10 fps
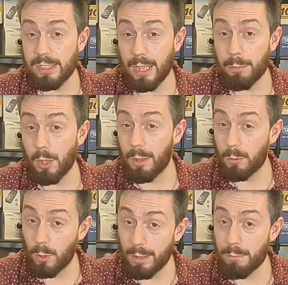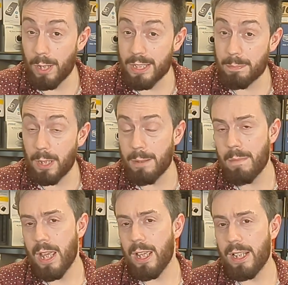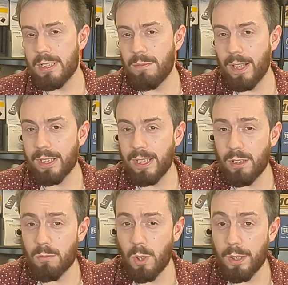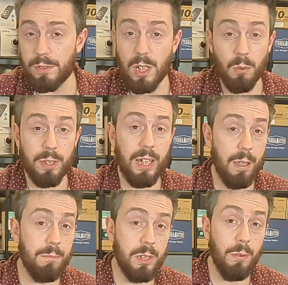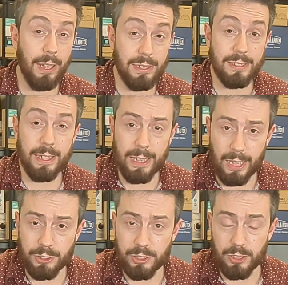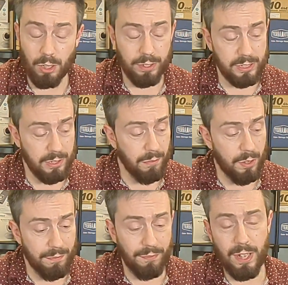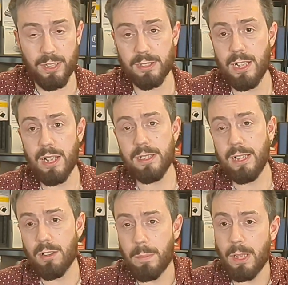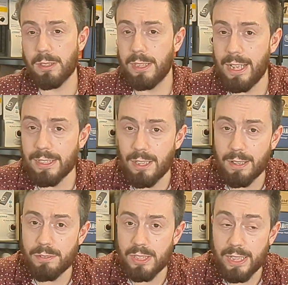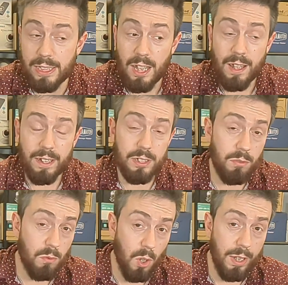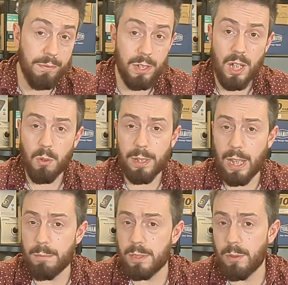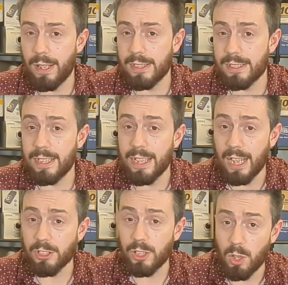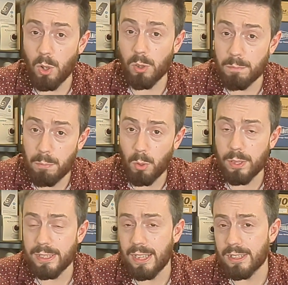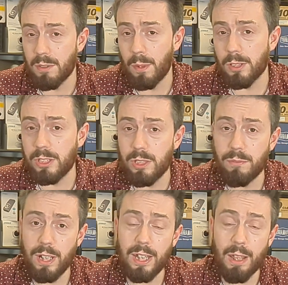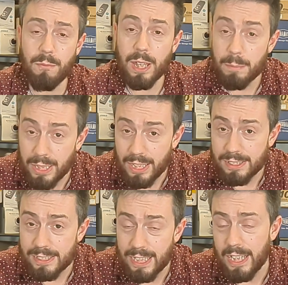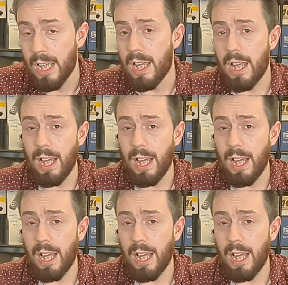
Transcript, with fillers: the table that I'm quite impressed by is the fact that it arrives with an M2 SSD caching slot. This is the very first TerraMaster NAS that I've seen that has arrived with M2 SSD caching on board. It takes advantage of an NVMe SSD,